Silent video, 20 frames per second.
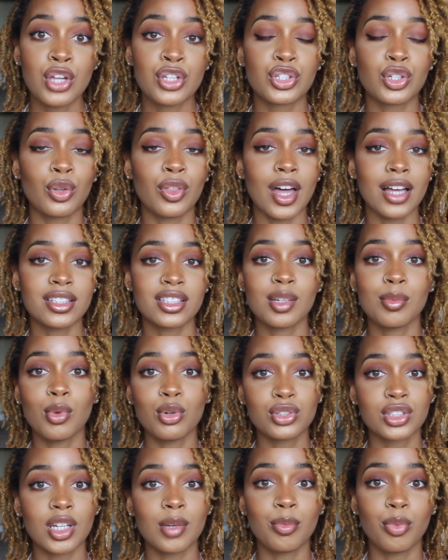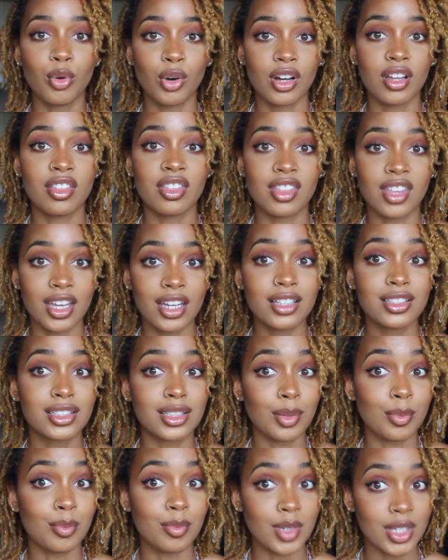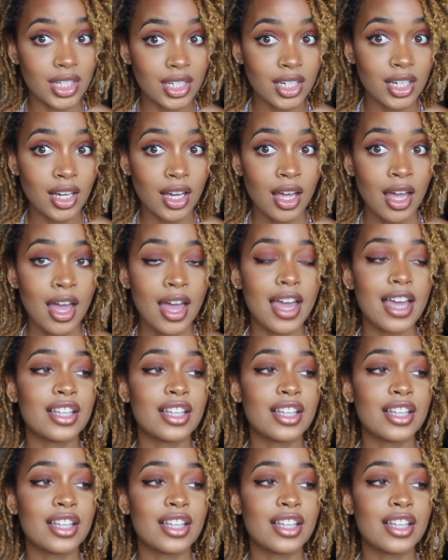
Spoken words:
So that's the most important thing to me,